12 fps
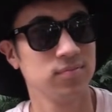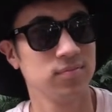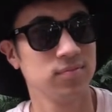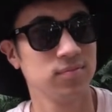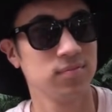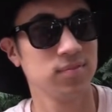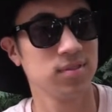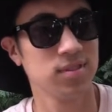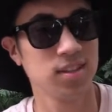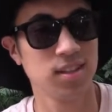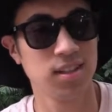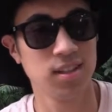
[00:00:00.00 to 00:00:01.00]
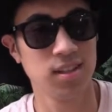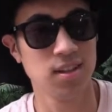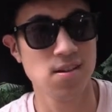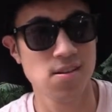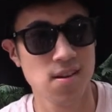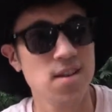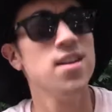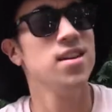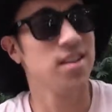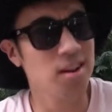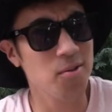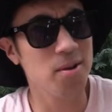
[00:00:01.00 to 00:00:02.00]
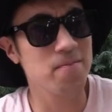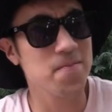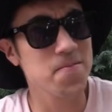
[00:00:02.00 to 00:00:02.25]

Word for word: Action. You know what?